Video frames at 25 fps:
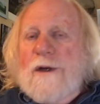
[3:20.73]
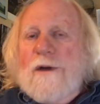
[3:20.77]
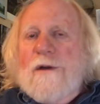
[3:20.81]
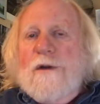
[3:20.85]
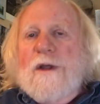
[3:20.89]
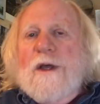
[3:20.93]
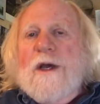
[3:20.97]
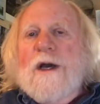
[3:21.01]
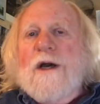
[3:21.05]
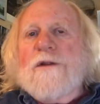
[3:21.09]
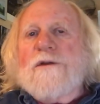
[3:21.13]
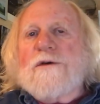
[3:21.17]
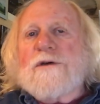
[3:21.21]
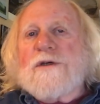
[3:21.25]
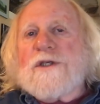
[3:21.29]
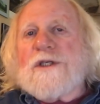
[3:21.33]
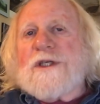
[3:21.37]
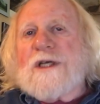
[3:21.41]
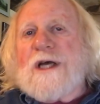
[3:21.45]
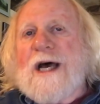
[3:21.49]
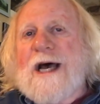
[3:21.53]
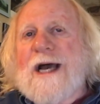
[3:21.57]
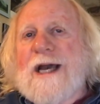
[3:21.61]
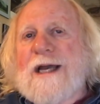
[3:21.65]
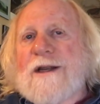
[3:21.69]
The other
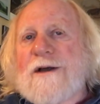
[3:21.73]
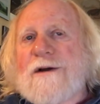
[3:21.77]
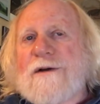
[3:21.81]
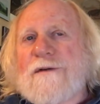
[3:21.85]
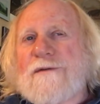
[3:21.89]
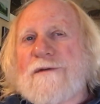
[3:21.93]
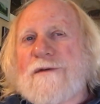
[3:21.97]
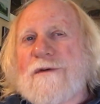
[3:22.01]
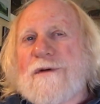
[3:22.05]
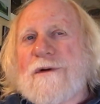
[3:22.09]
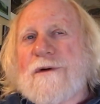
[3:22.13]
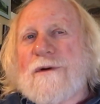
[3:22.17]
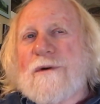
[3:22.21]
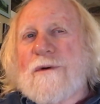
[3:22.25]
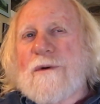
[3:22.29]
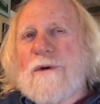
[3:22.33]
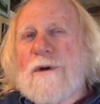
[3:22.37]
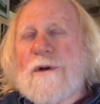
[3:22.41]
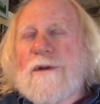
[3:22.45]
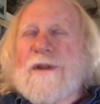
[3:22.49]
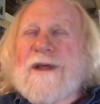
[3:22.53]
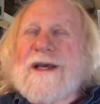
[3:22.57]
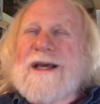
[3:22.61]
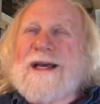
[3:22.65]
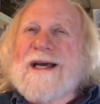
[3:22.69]
side of,
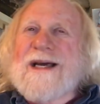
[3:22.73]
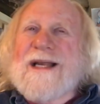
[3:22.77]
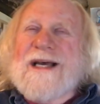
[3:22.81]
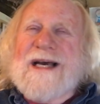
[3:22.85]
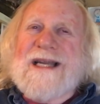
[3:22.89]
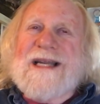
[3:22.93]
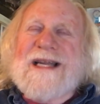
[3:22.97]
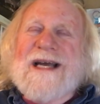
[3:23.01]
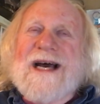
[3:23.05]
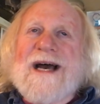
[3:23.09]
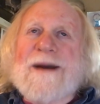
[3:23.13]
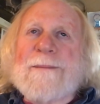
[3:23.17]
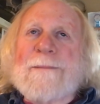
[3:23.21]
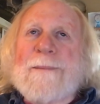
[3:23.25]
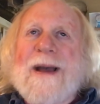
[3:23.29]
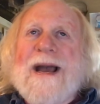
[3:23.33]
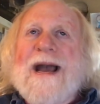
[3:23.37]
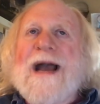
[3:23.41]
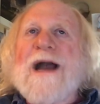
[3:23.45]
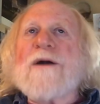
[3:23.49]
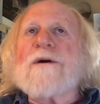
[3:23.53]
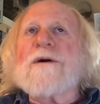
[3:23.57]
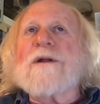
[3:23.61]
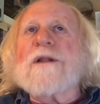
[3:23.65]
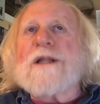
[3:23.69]
or a
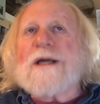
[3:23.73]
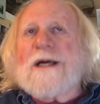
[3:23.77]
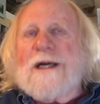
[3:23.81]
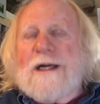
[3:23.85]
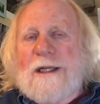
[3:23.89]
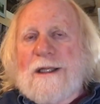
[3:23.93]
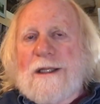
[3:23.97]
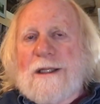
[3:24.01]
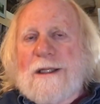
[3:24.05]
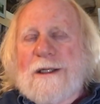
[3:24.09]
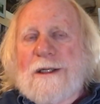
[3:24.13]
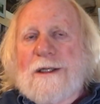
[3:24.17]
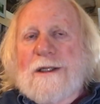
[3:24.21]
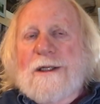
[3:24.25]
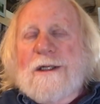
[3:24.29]
parallel